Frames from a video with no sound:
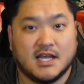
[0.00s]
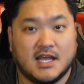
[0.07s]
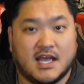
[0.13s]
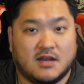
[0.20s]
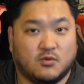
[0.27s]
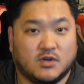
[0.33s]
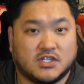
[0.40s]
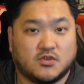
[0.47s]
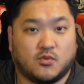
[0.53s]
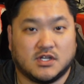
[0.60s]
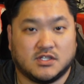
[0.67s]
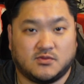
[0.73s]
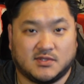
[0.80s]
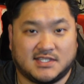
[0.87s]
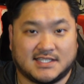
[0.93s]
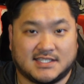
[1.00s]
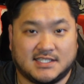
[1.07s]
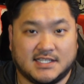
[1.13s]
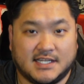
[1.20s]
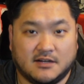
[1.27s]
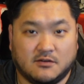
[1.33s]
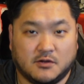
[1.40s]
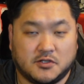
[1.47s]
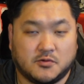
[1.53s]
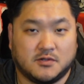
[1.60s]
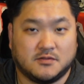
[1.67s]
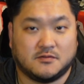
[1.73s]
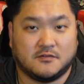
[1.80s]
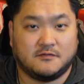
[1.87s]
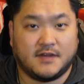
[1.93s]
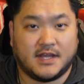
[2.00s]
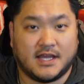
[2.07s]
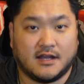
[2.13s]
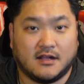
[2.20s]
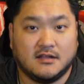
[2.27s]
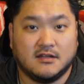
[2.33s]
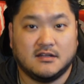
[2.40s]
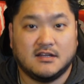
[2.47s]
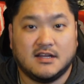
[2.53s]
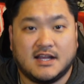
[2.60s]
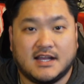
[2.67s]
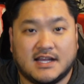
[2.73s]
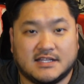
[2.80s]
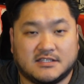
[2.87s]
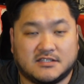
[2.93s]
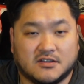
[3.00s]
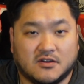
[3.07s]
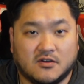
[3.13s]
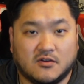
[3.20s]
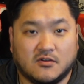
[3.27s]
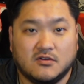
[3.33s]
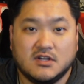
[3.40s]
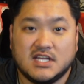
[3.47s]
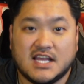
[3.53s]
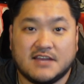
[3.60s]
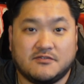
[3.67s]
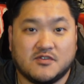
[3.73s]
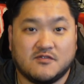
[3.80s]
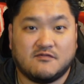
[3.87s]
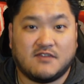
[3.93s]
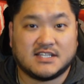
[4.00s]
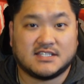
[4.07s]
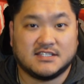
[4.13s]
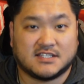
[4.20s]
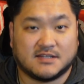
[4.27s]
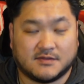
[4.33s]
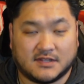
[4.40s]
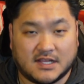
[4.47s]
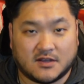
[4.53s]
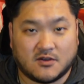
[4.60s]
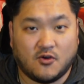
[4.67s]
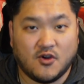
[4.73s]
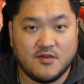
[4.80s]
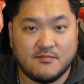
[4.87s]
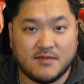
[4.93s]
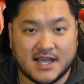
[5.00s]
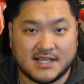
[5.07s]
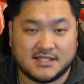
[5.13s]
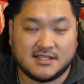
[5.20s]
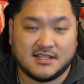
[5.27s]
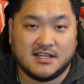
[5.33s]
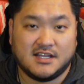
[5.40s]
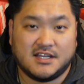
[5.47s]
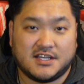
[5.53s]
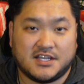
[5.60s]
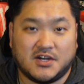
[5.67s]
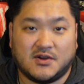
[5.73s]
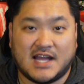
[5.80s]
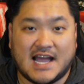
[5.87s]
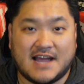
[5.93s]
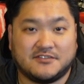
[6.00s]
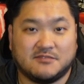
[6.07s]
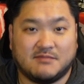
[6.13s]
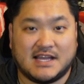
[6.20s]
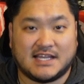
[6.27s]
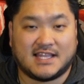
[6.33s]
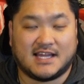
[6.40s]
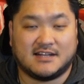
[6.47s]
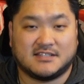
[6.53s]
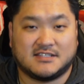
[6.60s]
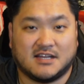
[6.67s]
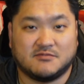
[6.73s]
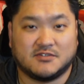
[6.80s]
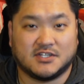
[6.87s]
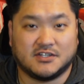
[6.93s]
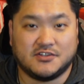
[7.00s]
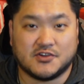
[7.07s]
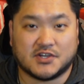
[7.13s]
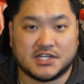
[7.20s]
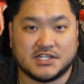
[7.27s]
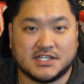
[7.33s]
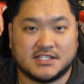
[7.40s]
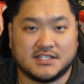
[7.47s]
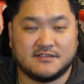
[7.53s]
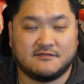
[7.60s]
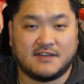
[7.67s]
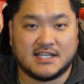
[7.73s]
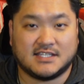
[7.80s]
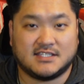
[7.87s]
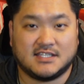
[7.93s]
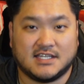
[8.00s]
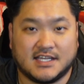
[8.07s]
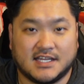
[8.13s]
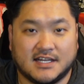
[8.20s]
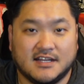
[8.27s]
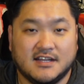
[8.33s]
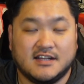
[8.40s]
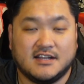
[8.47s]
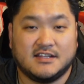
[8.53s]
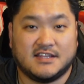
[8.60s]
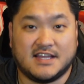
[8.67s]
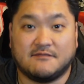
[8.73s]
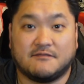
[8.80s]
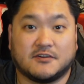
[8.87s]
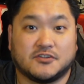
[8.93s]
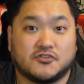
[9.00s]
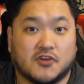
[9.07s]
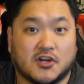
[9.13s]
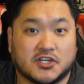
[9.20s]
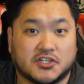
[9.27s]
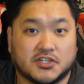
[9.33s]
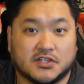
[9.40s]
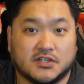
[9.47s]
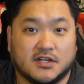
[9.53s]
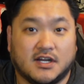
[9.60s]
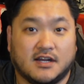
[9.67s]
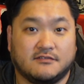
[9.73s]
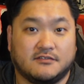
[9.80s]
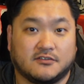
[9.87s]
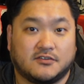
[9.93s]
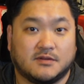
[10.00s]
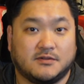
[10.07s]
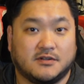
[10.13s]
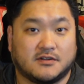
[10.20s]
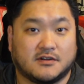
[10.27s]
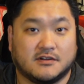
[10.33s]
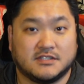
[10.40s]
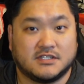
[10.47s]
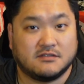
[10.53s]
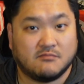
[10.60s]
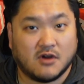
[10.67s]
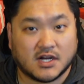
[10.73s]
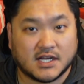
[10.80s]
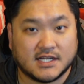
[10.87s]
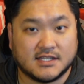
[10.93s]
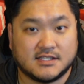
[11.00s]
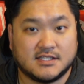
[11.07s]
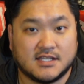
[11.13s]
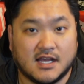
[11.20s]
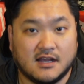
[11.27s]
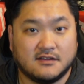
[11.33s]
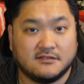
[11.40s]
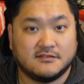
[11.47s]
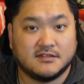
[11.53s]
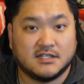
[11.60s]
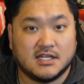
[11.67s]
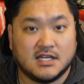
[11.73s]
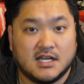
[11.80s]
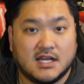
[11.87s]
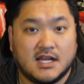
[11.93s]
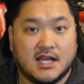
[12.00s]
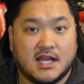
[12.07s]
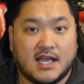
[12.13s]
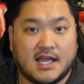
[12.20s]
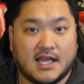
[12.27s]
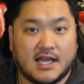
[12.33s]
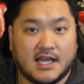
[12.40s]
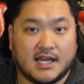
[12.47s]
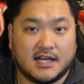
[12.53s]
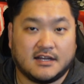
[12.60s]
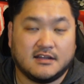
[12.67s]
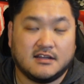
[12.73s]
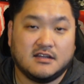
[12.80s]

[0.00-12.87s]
and which ones will succeed and which ones will fail. And so if you invest in something like Coinbase, you don't have to make that assumption. You can just invest in the infrastructure of the cryptocurrency market itself. And,